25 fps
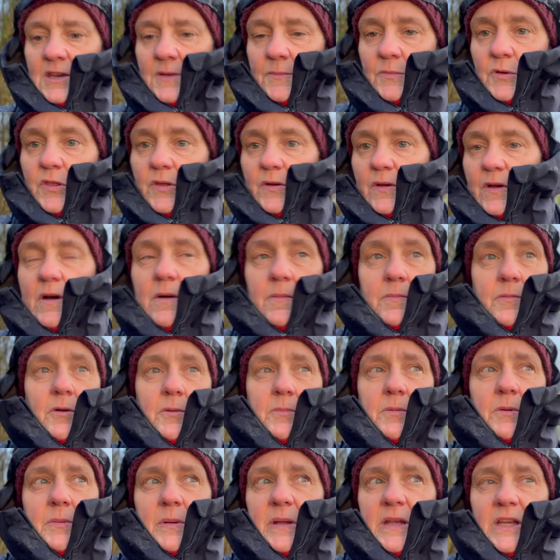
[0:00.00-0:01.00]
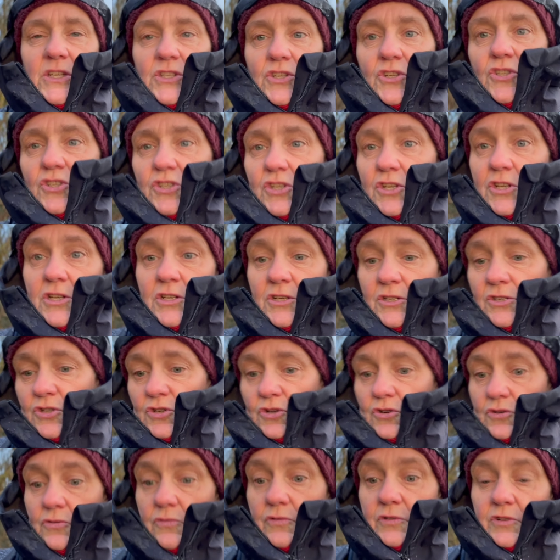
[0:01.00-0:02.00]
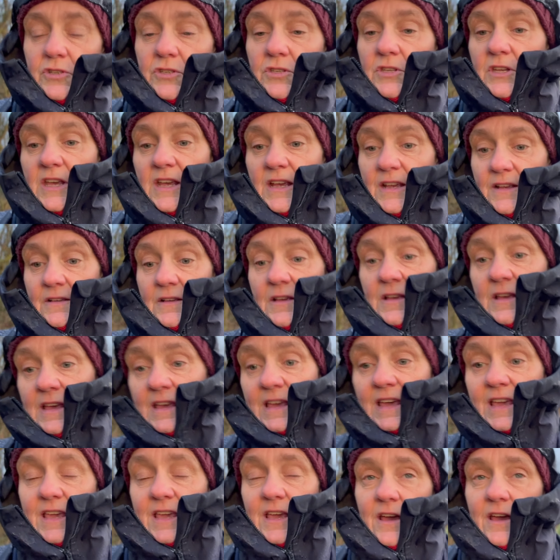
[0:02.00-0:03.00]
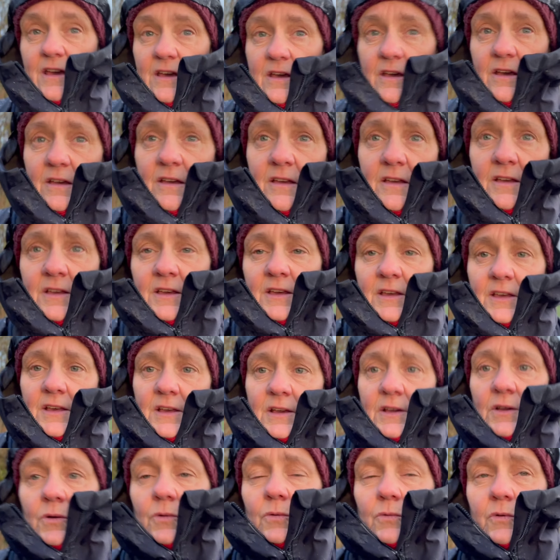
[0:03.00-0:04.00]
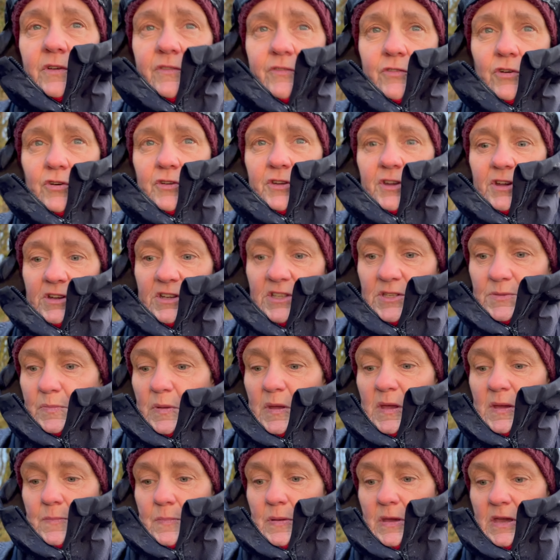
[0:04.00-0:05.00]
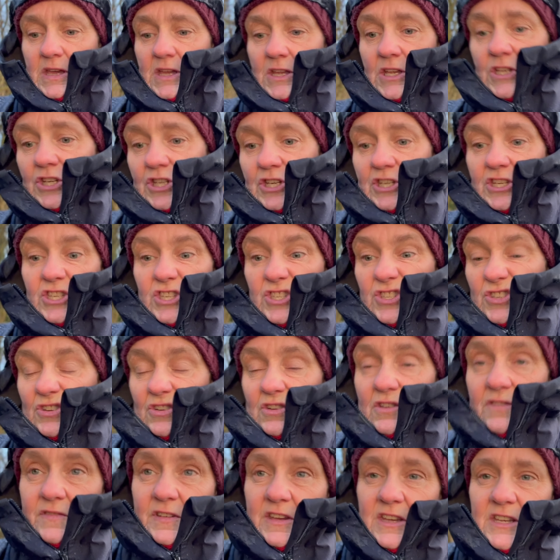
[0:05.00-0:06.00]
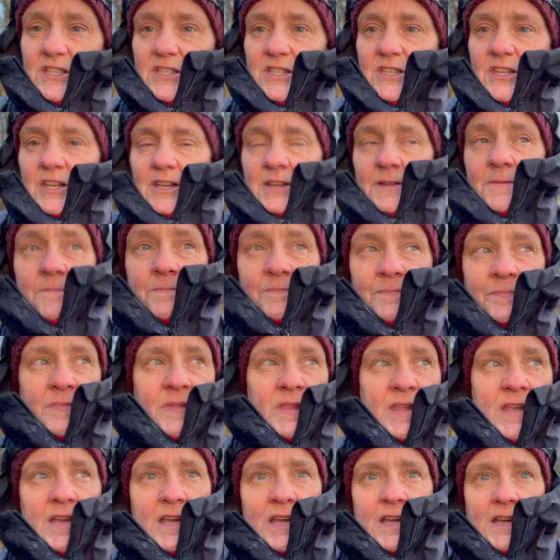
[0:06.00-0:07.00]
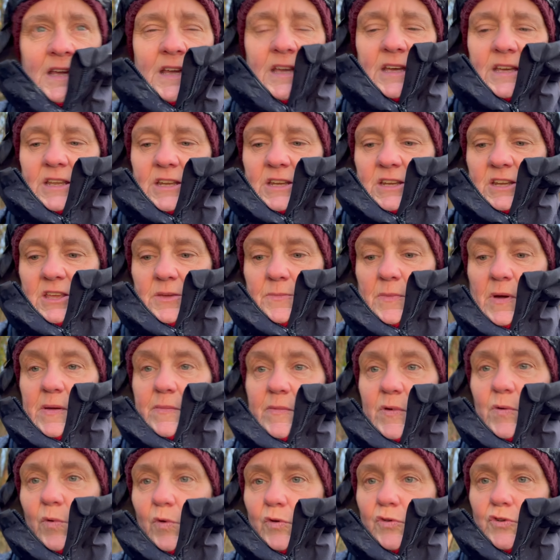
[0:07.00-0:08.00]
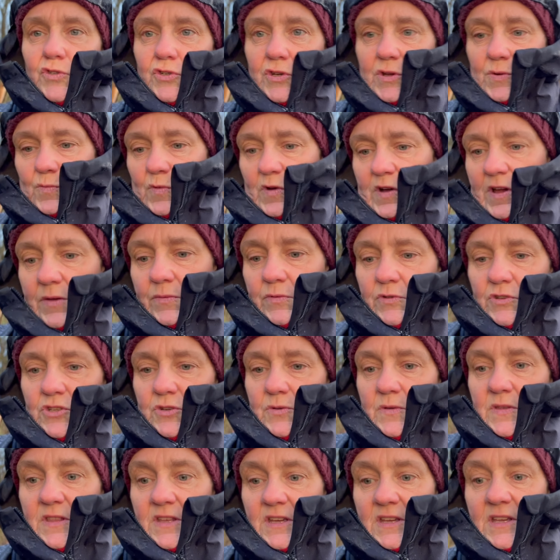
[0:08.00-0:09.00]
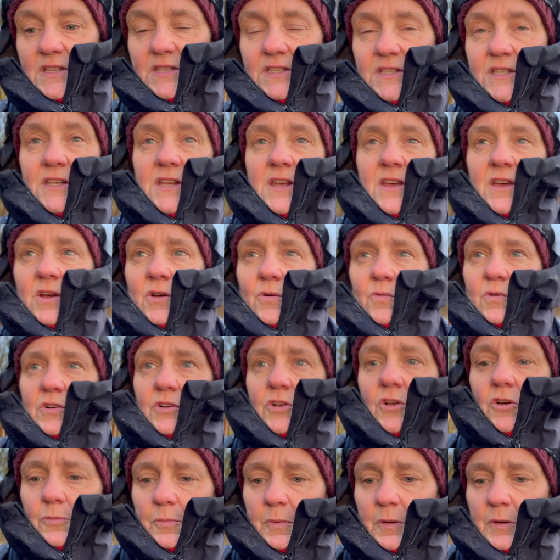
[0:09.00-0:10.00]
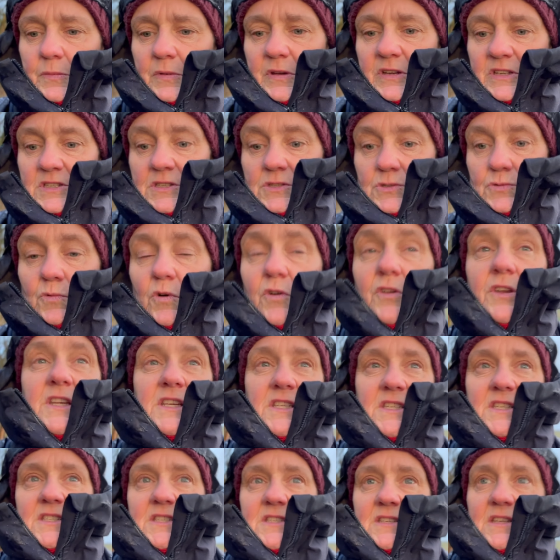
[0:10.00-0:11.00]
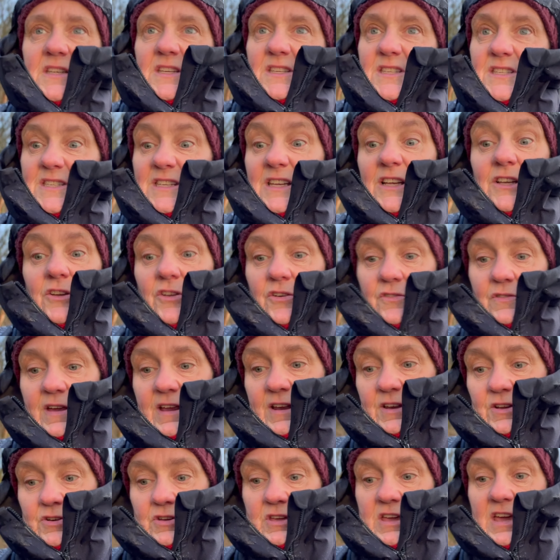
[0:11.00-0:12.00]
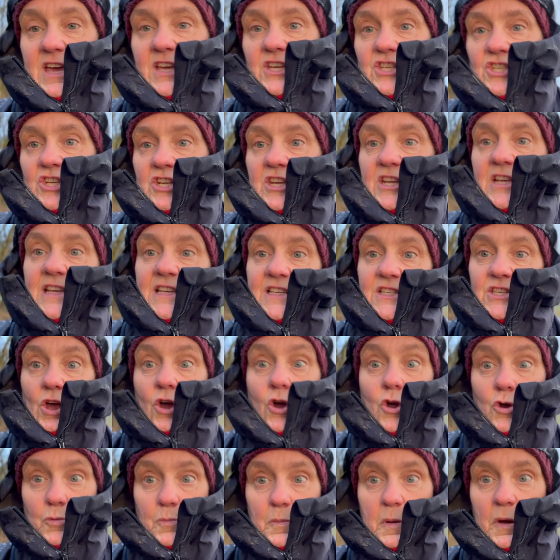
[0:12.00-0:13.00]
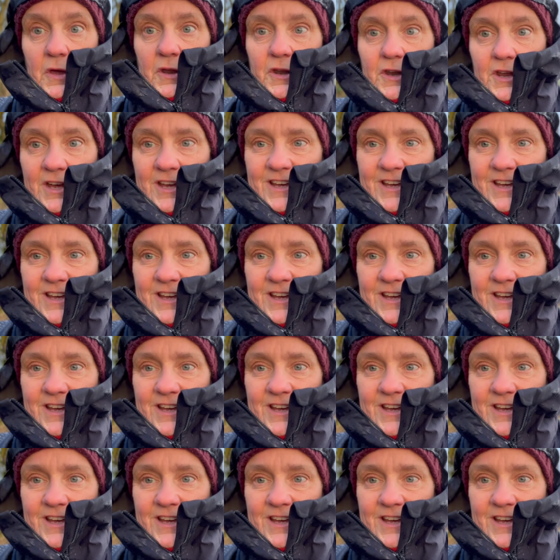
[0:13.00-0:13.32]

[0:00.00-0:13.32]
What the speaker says: But there are probably a dozen tourists here. We've got a nice big pitch, it's serviced. Now you might be wondering why we're doing this. Well, a couple of reasons. One, it's still a great location, it's open.